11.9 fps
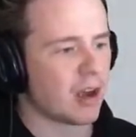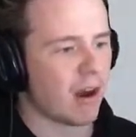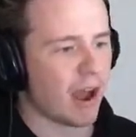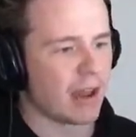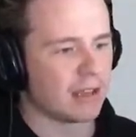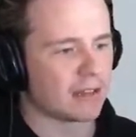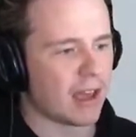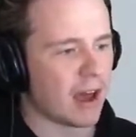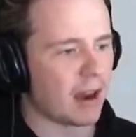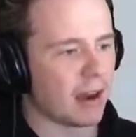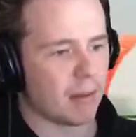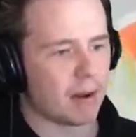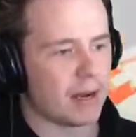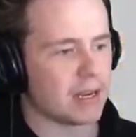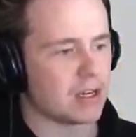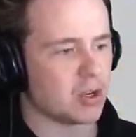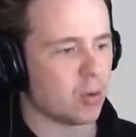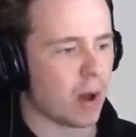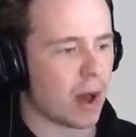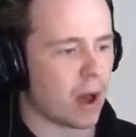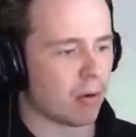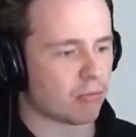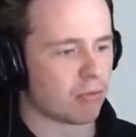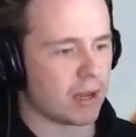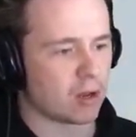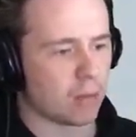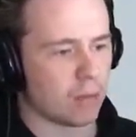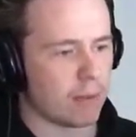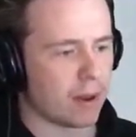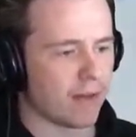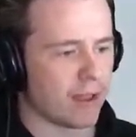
All right, he's down. I'm going to need to uh, recoup a bit of